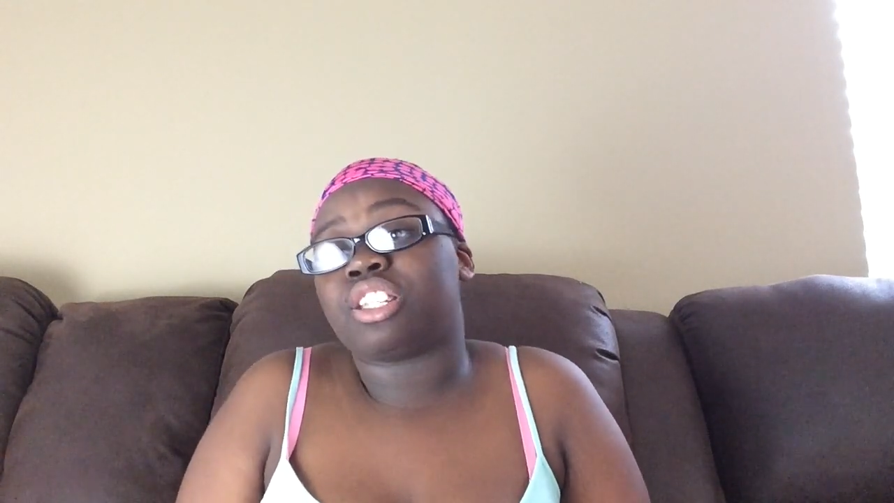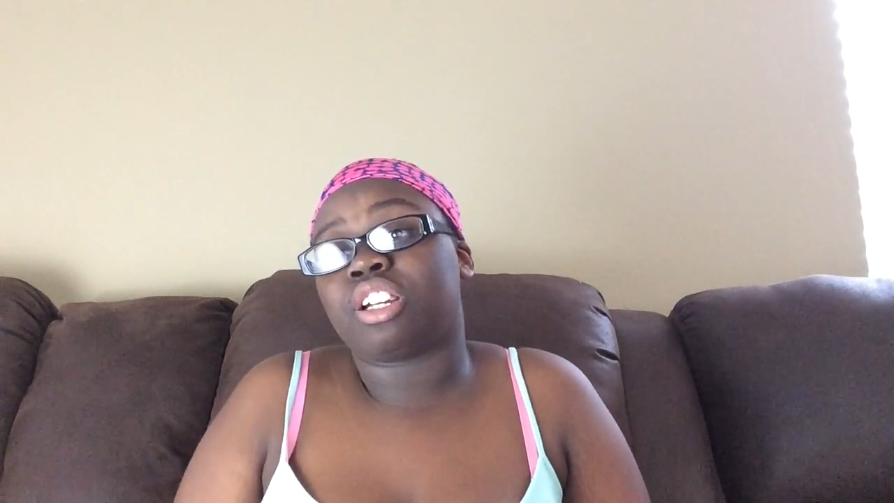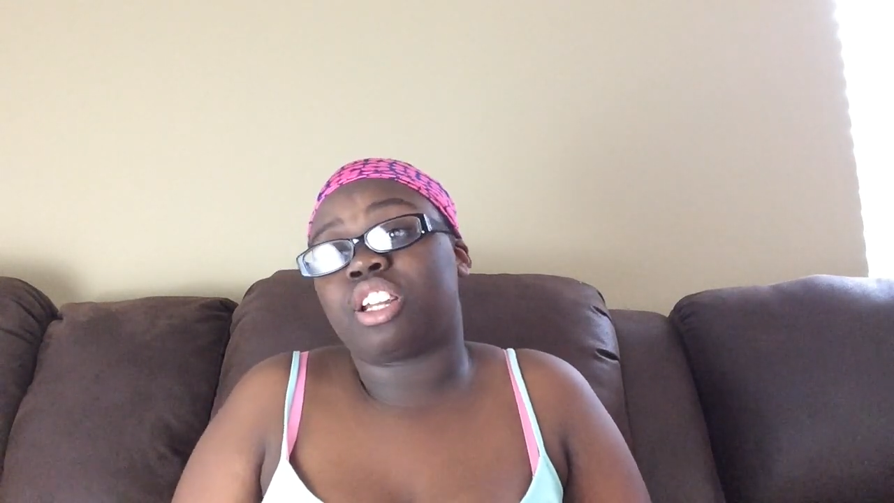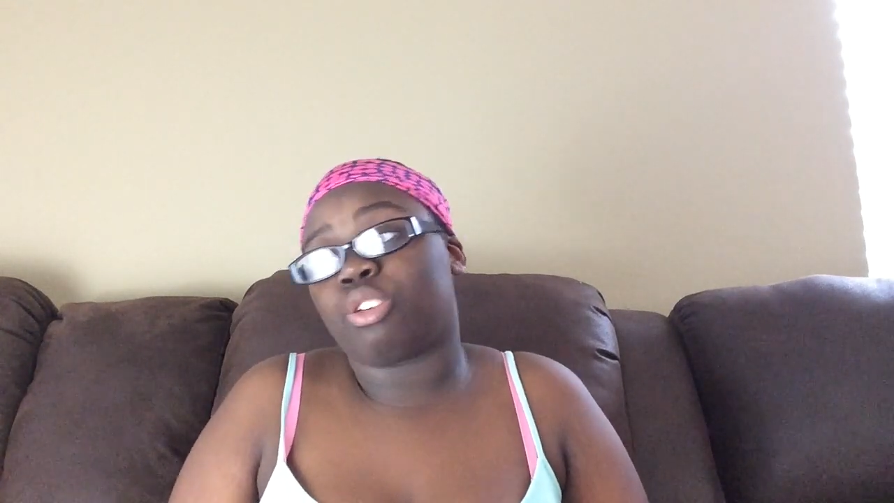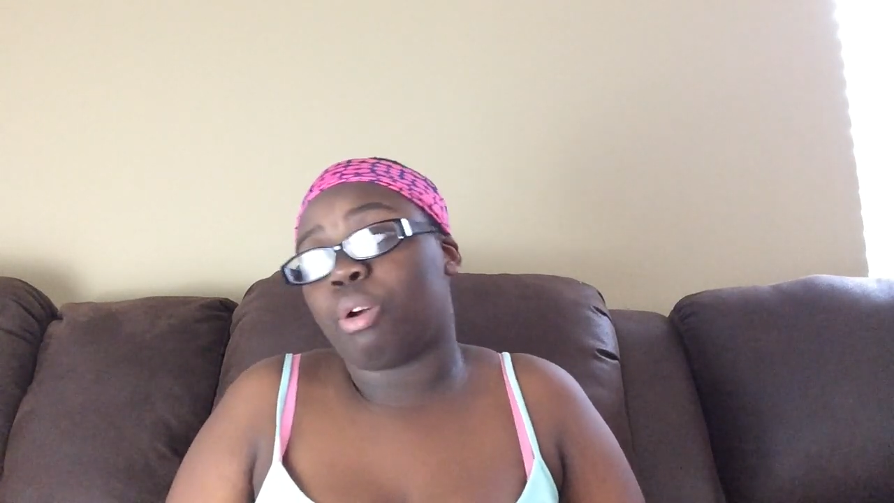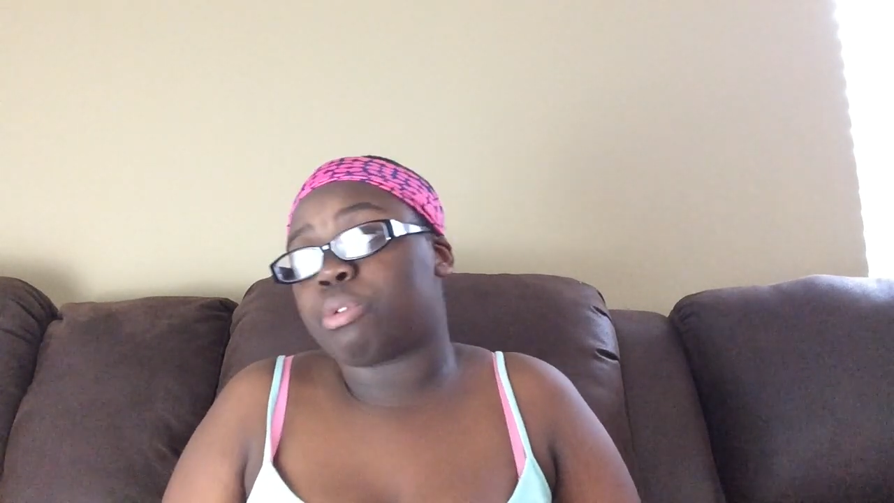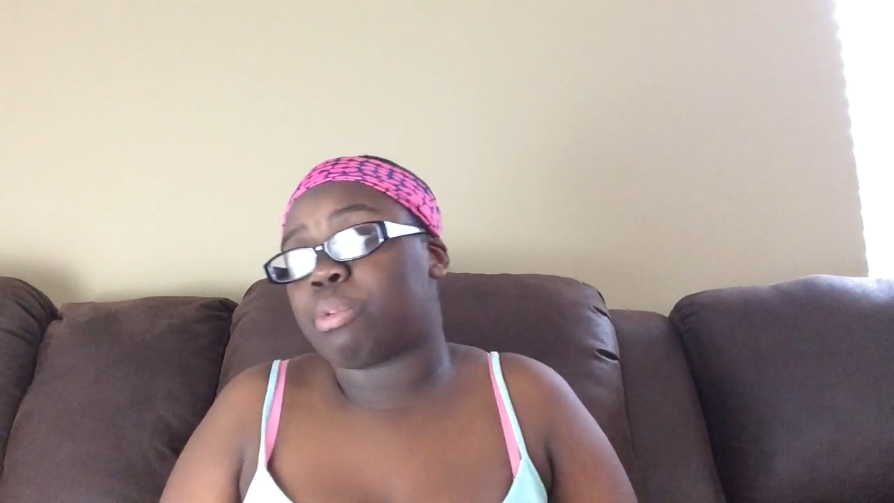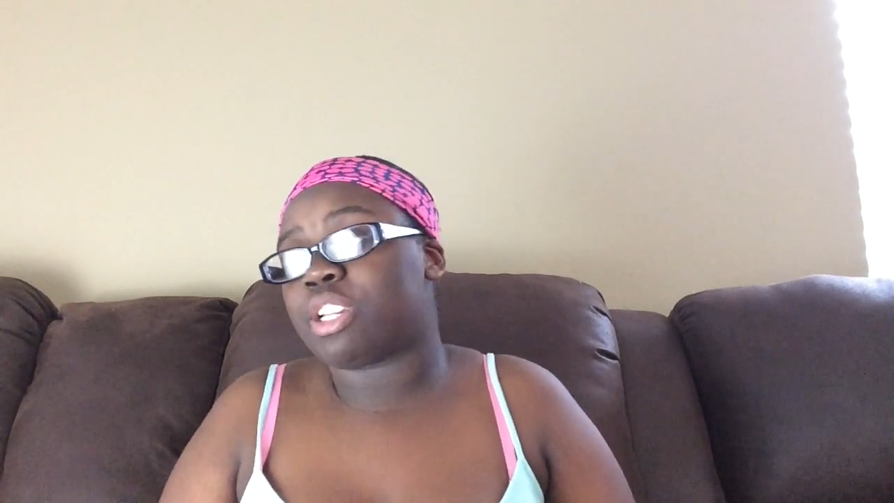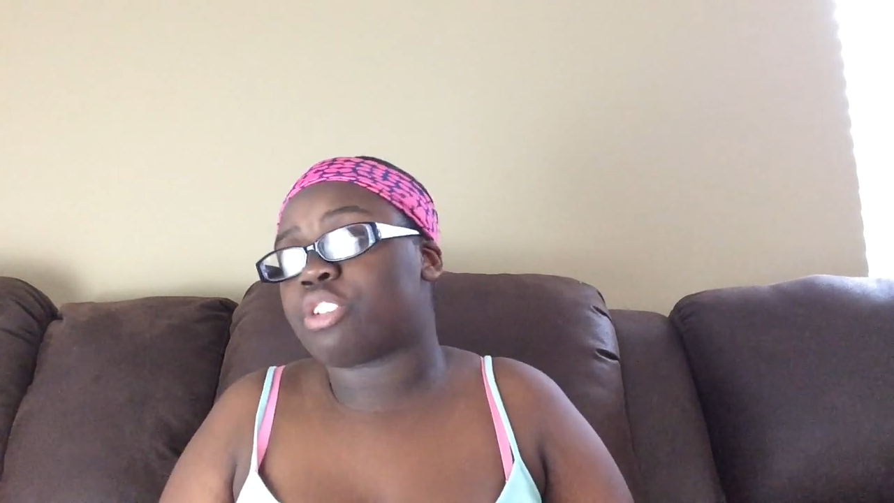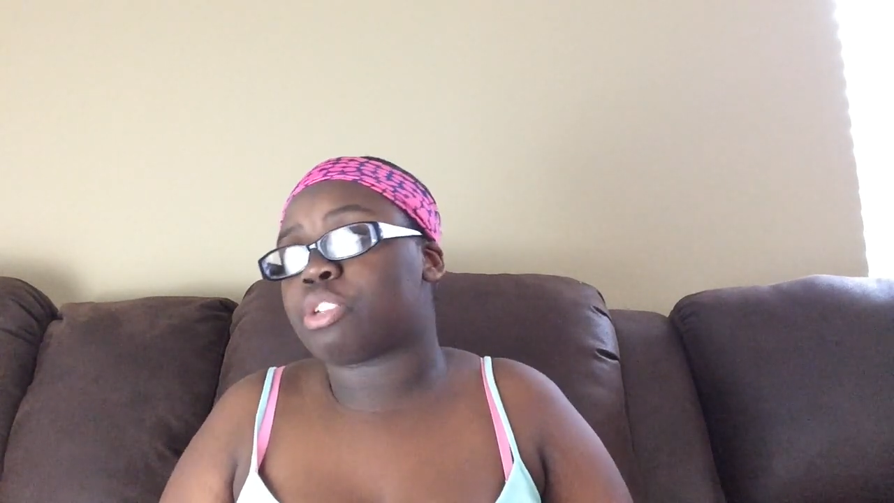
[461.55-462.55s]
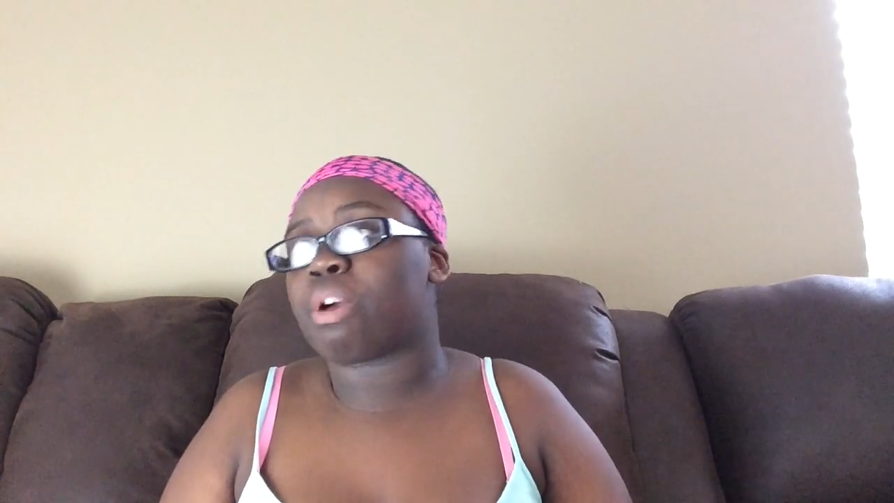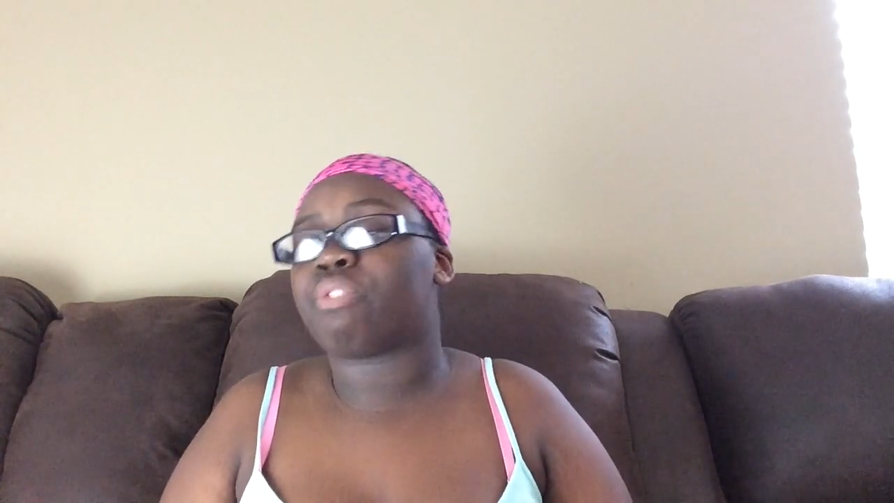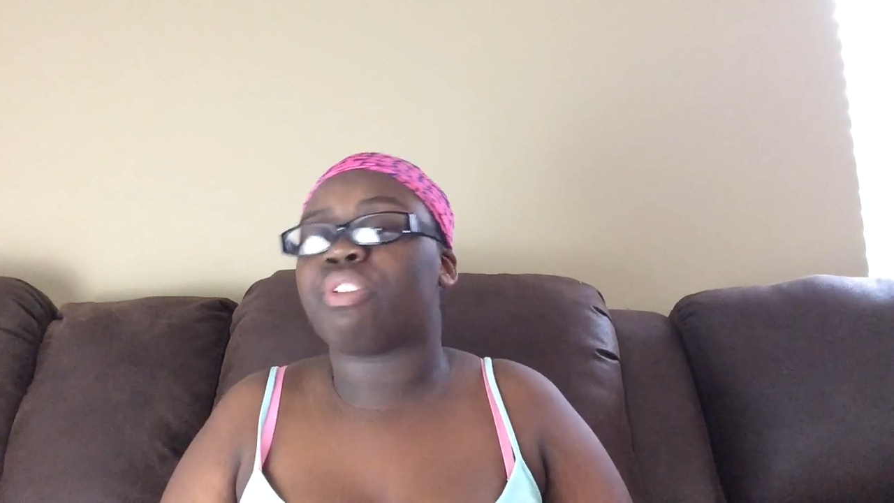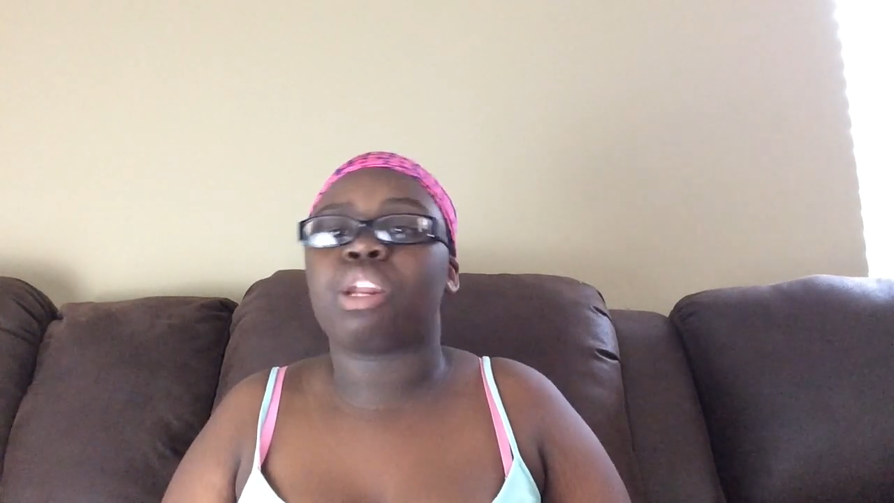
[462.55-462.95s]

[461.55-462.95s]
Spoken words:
they're going to grow up to be disrespectful,